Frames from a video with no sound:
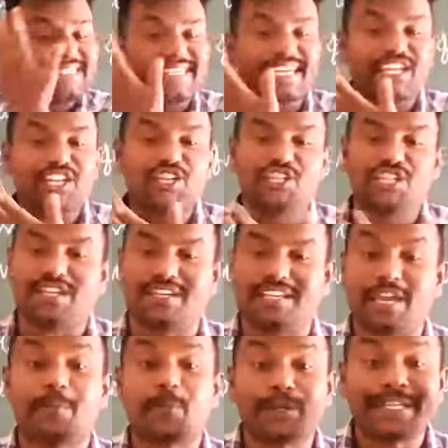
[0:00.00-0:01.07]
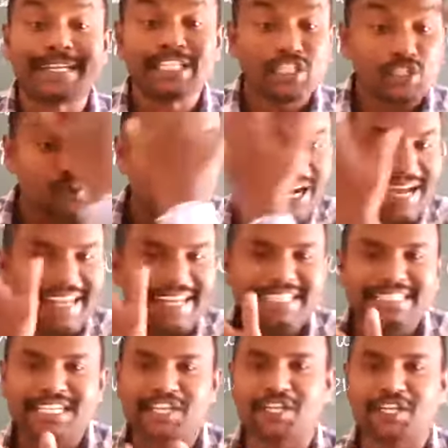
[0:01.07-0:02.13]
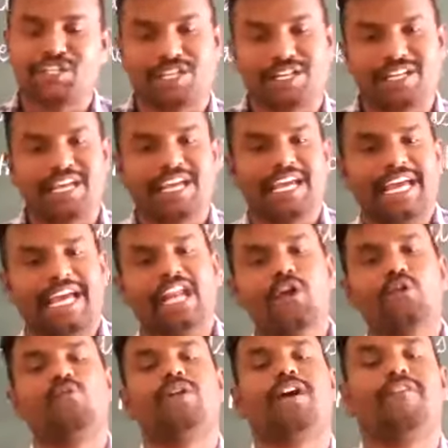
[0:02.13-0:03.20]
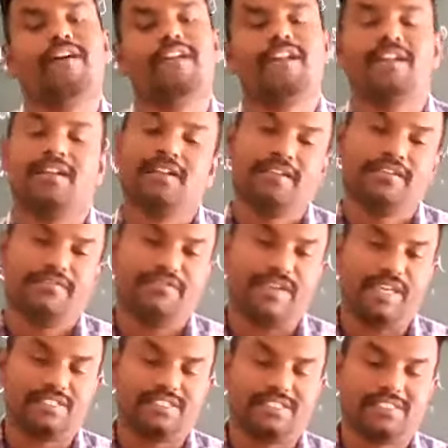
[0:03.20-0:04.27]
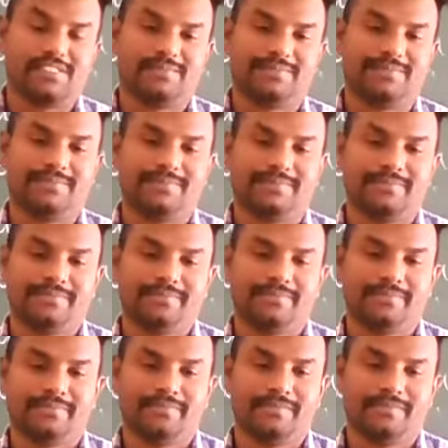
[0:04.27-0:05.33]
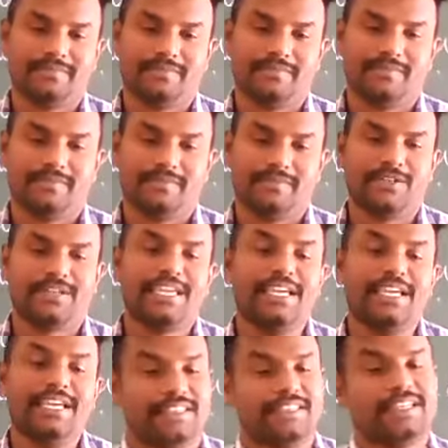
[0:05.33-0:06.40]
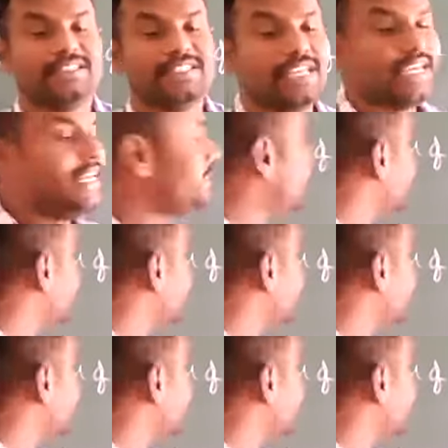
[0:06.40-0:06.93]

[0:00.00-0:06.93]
secretion, a protective oily secretion around our face. Okay, that's all. In